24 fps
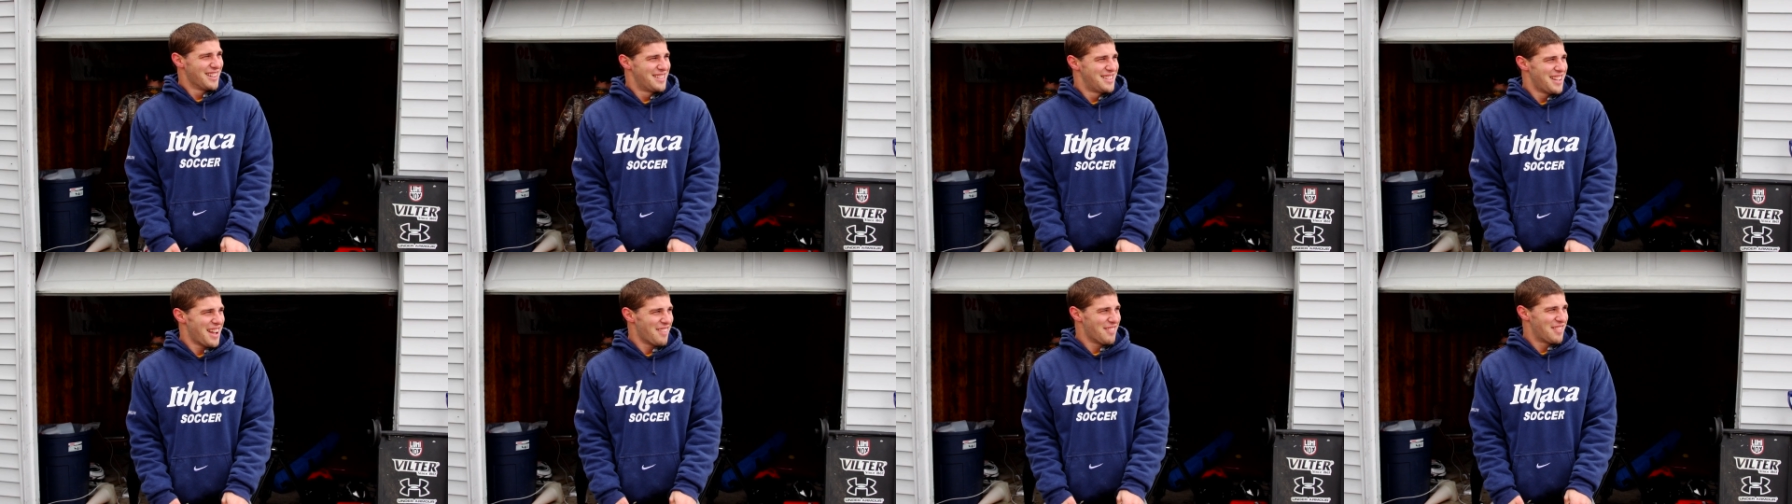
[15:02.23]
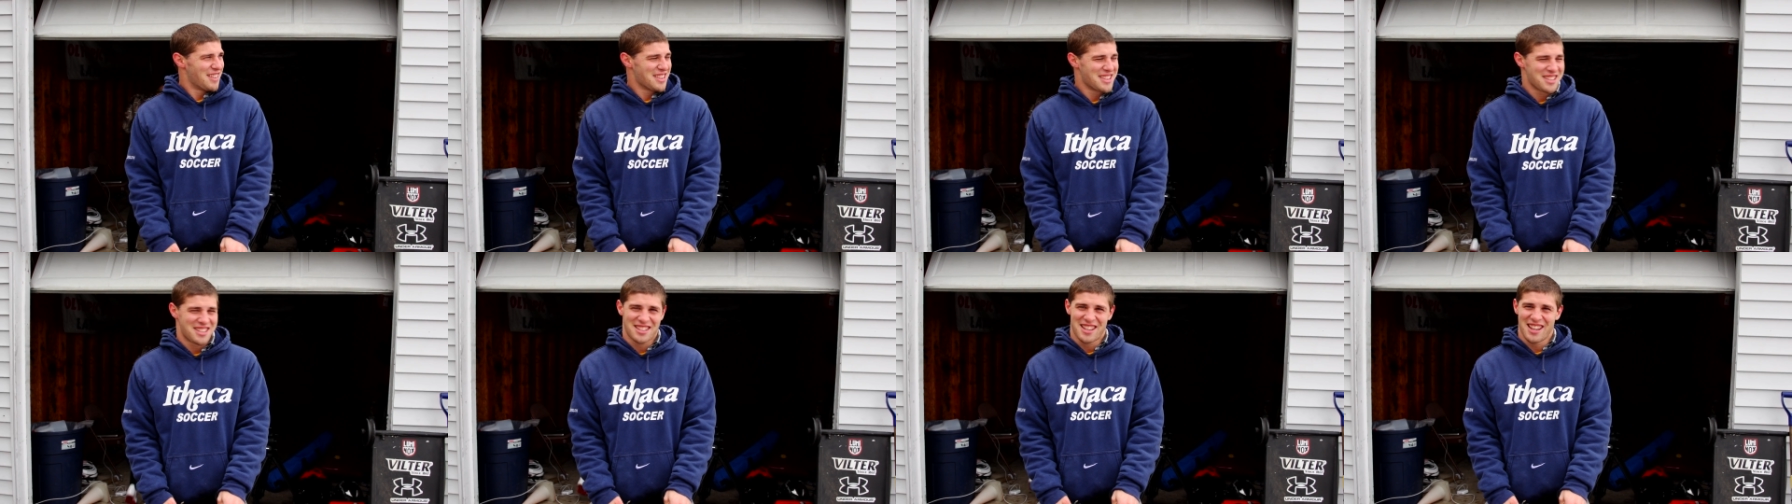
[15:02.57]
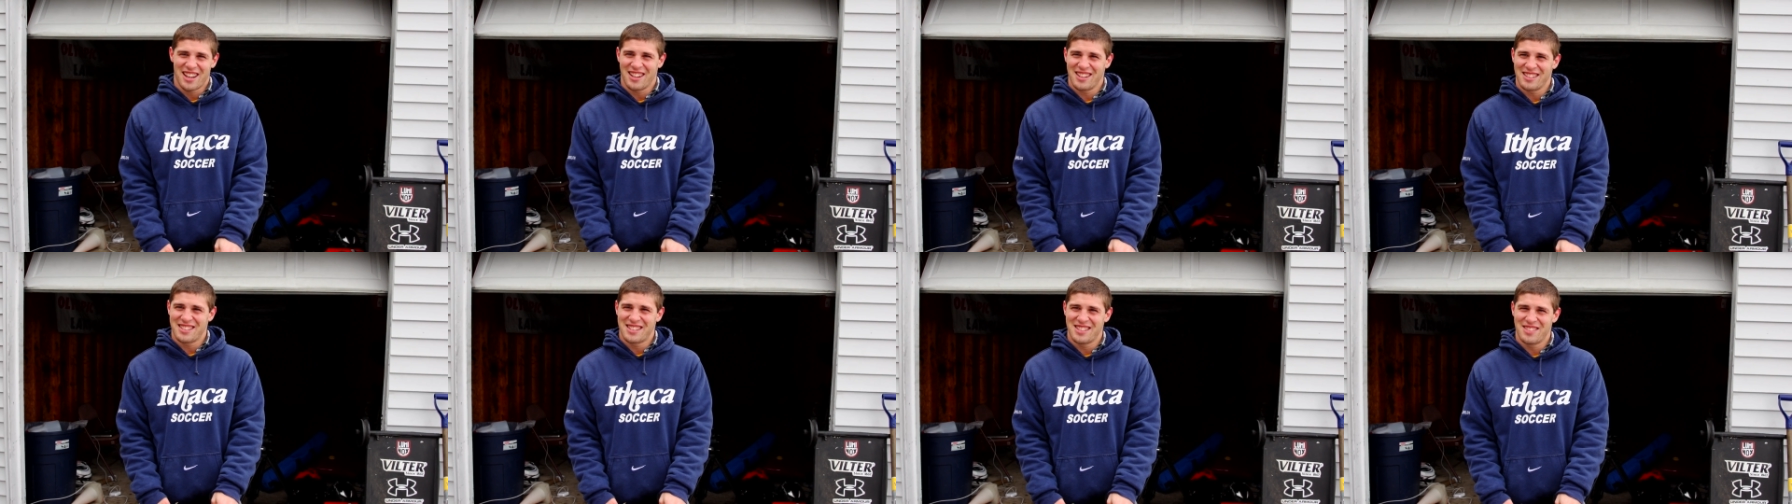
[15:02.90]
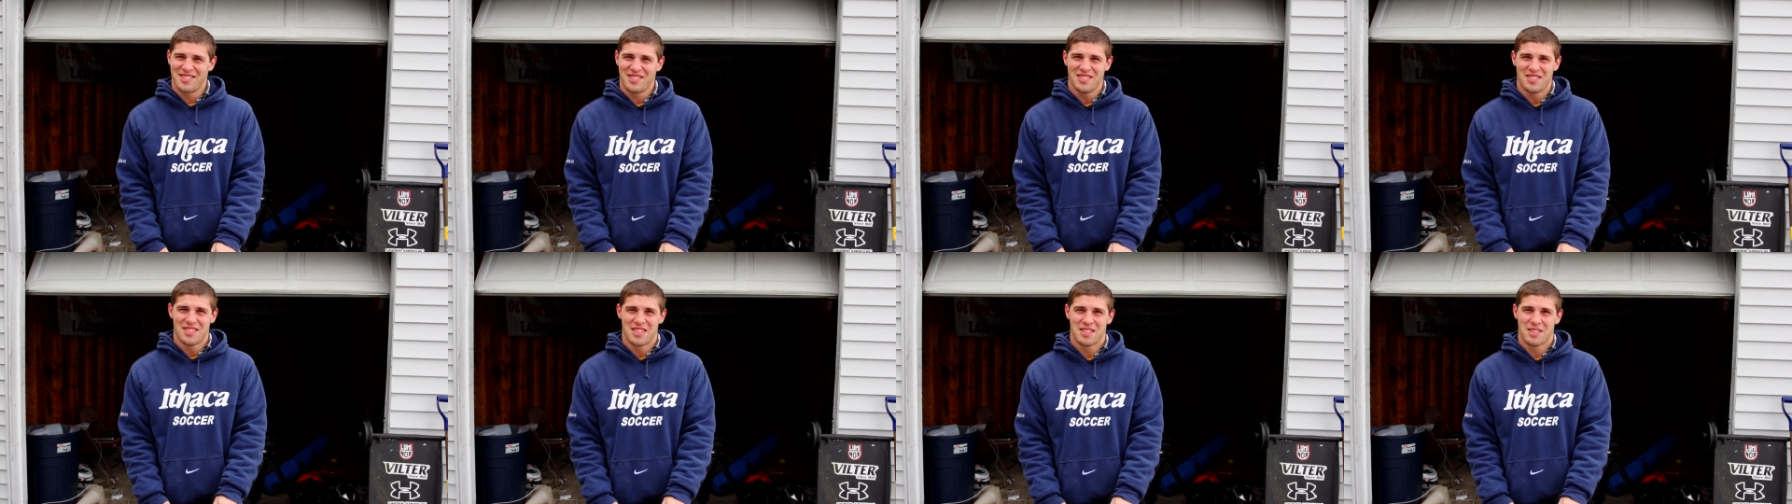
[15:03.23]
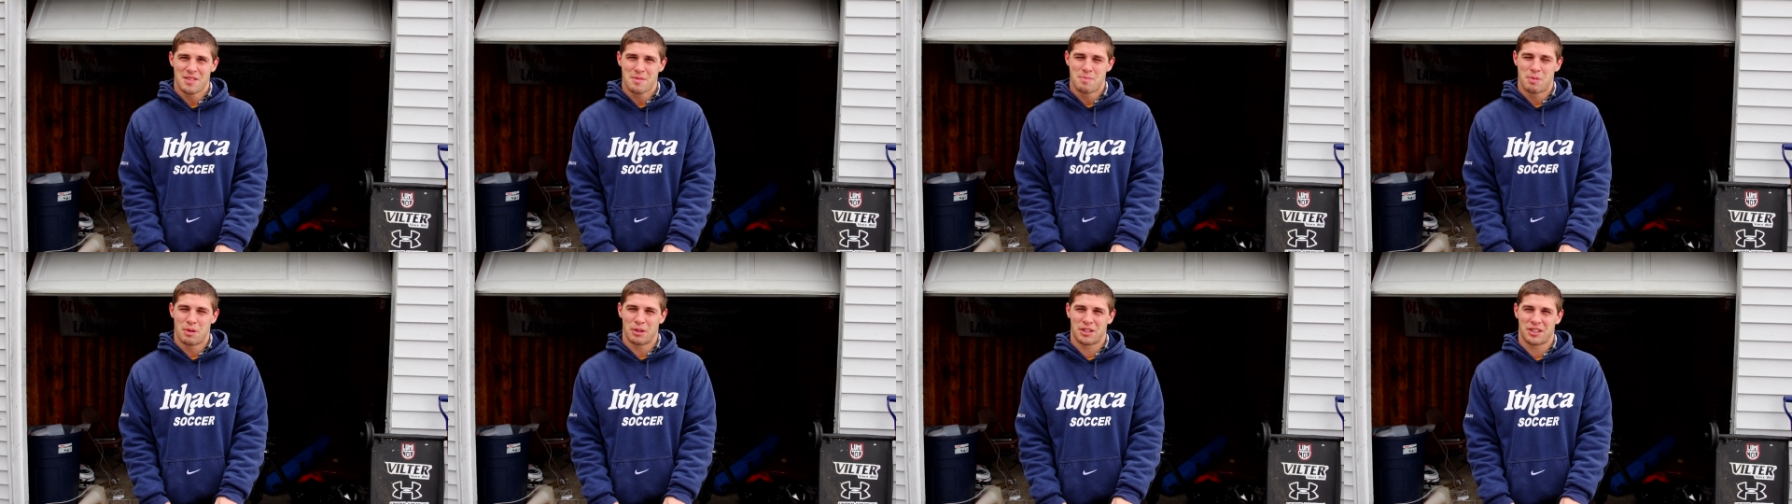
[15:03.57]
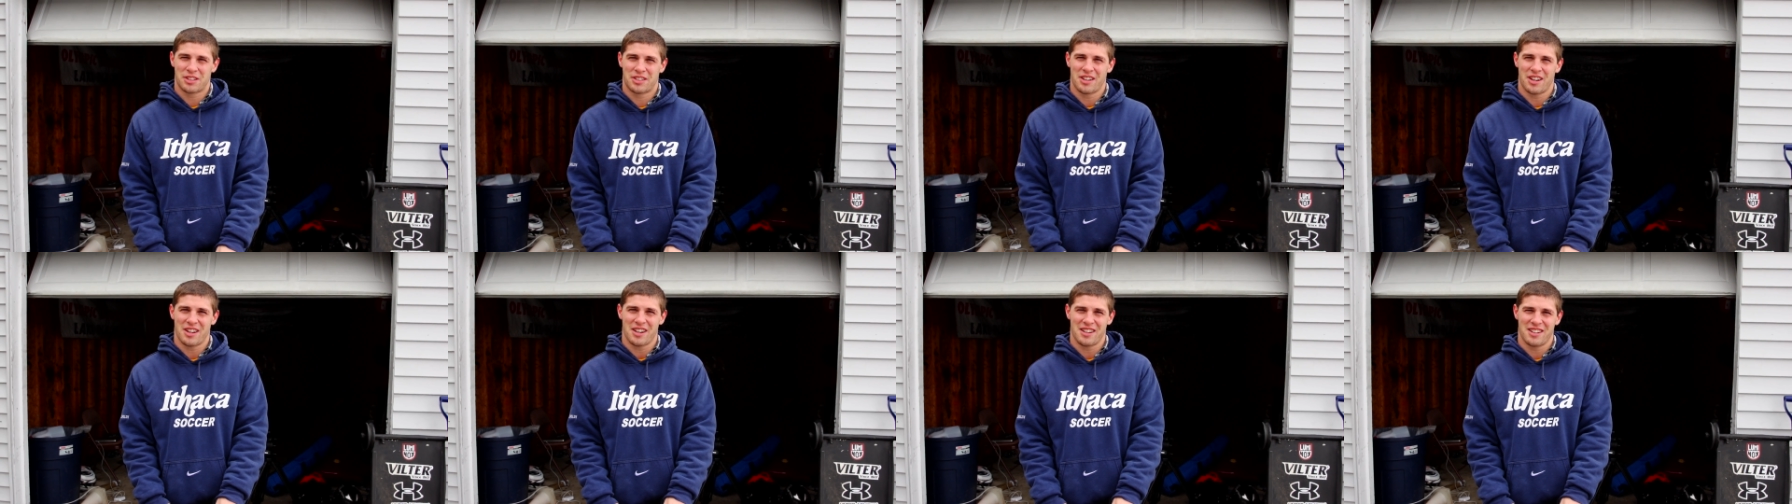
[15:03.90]
Attempting the skeleton, push
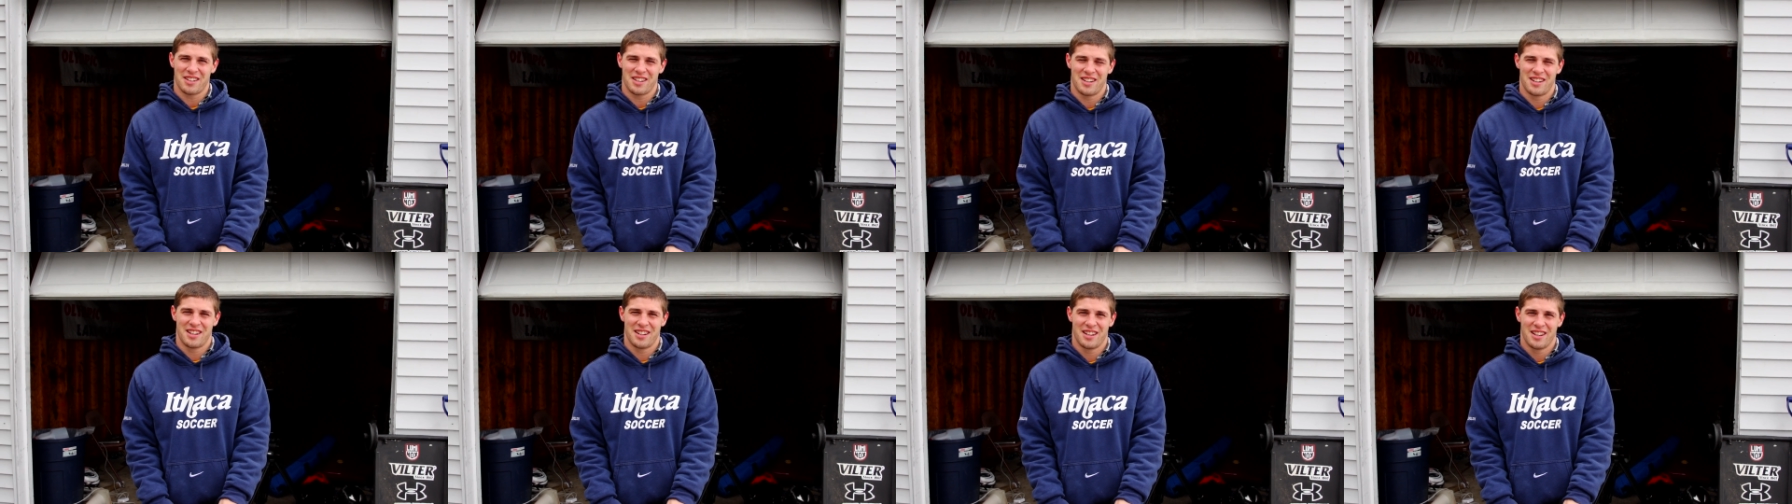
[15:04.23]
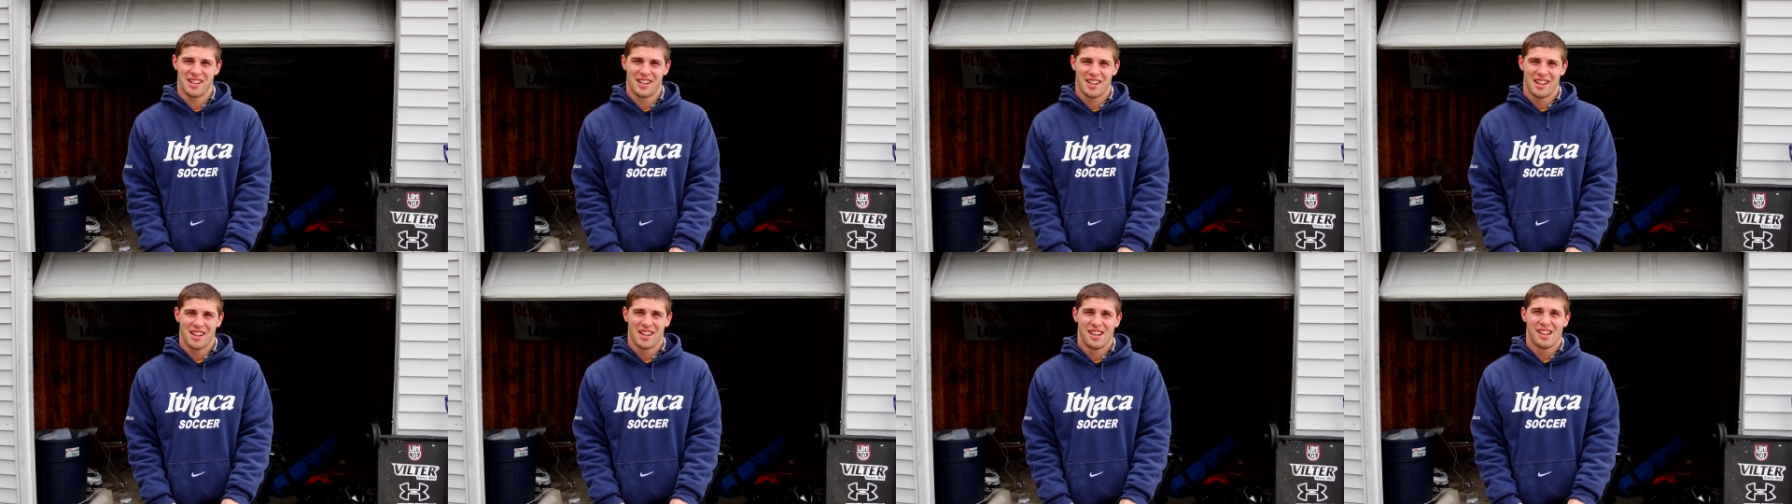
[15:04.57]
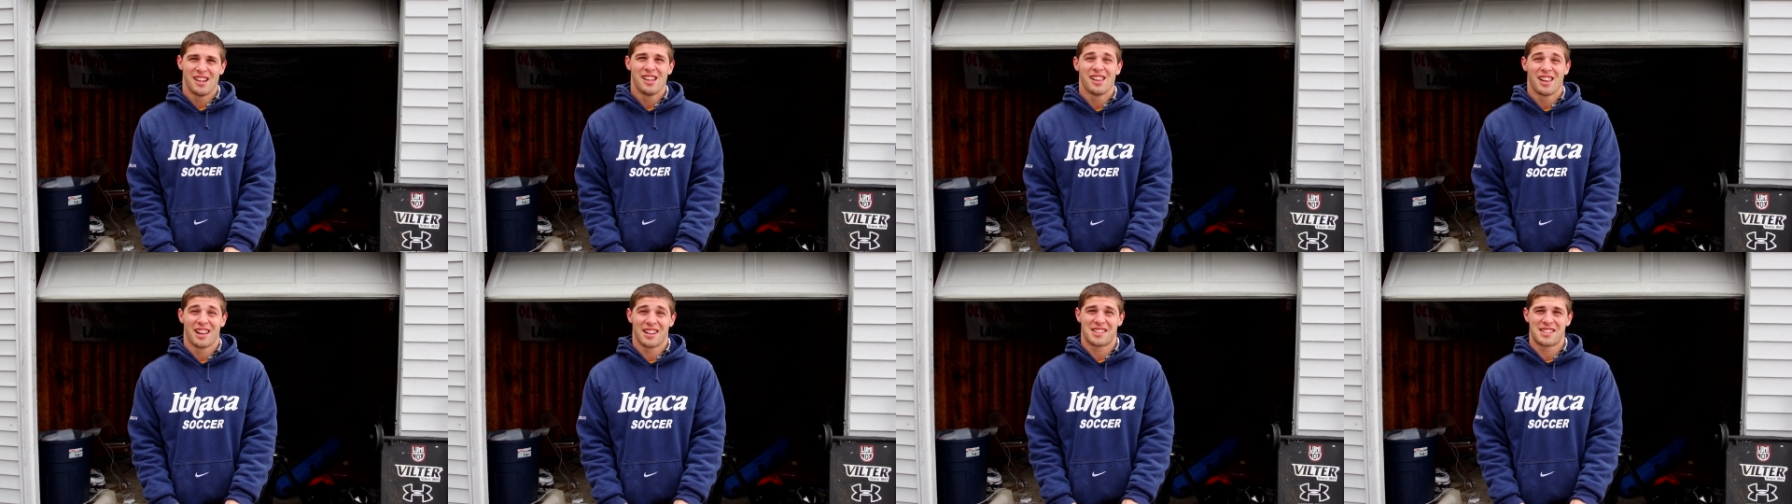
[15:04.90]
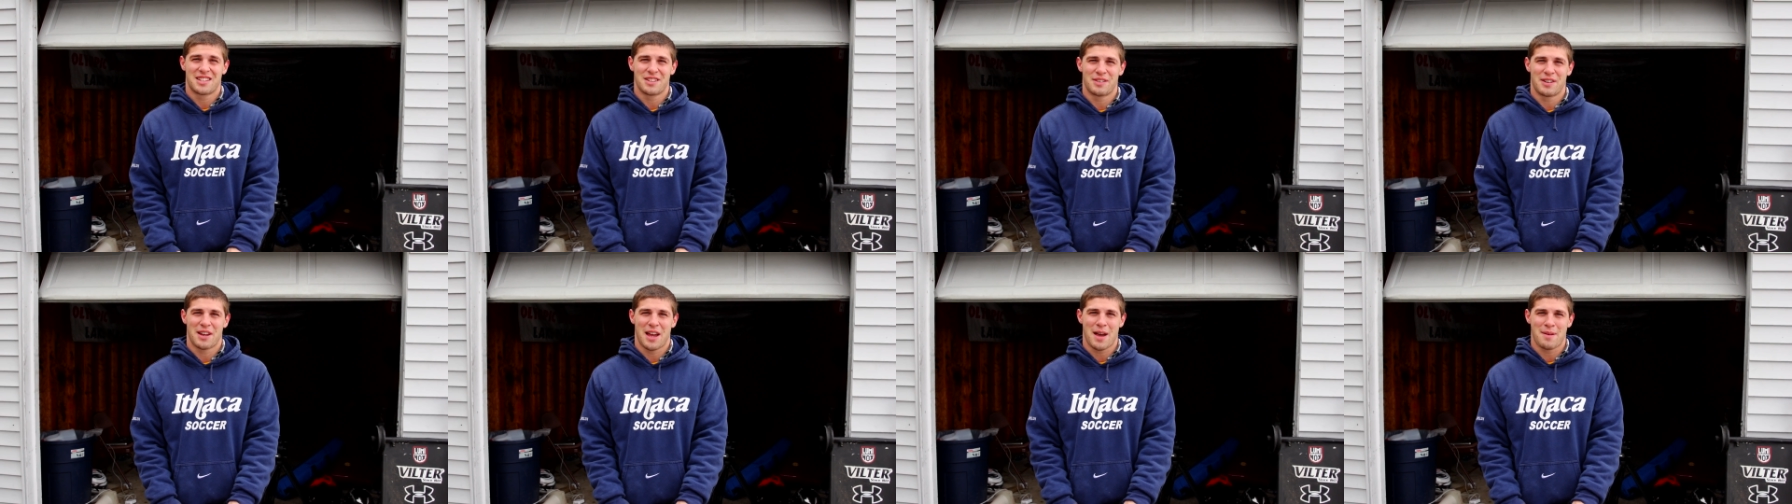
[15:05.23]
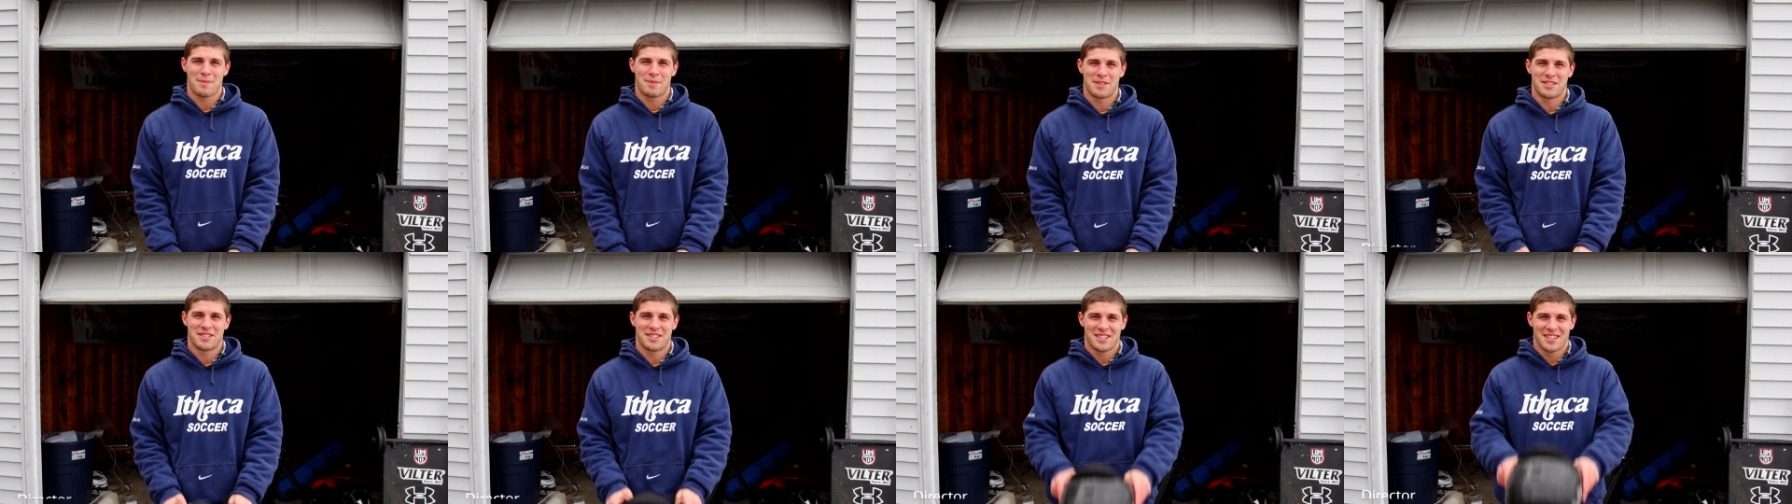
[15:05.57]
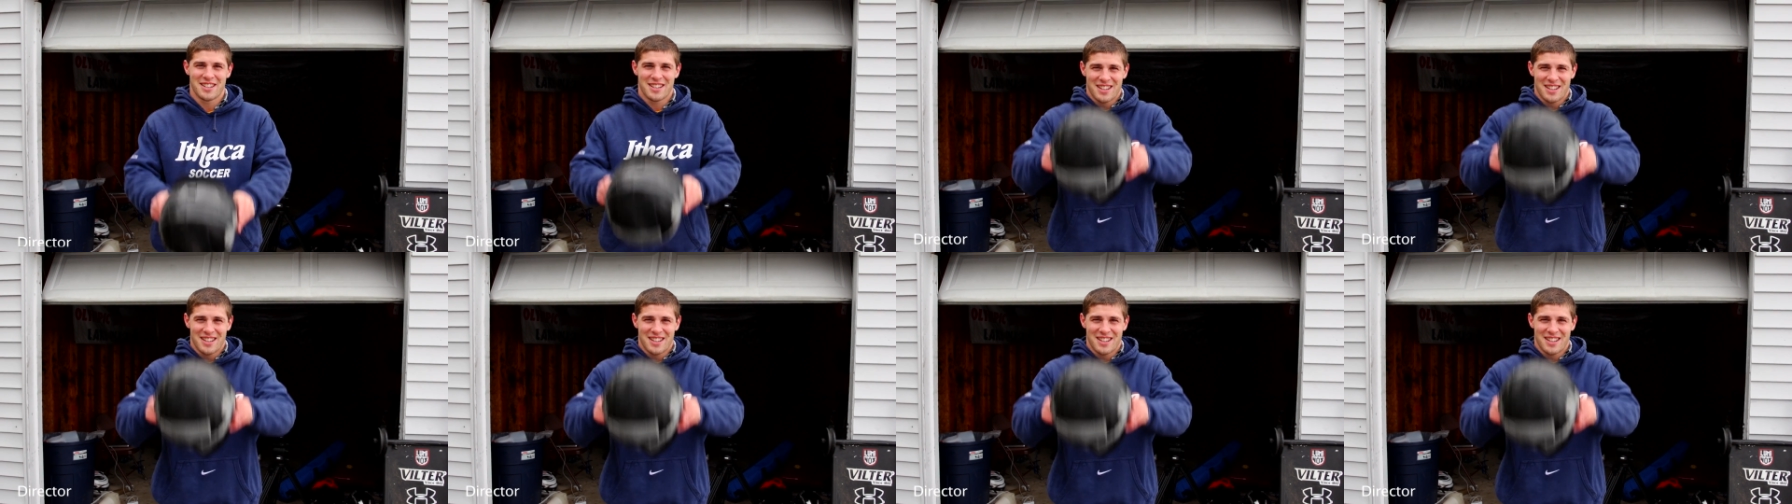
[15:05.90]
start. Let's see what happens.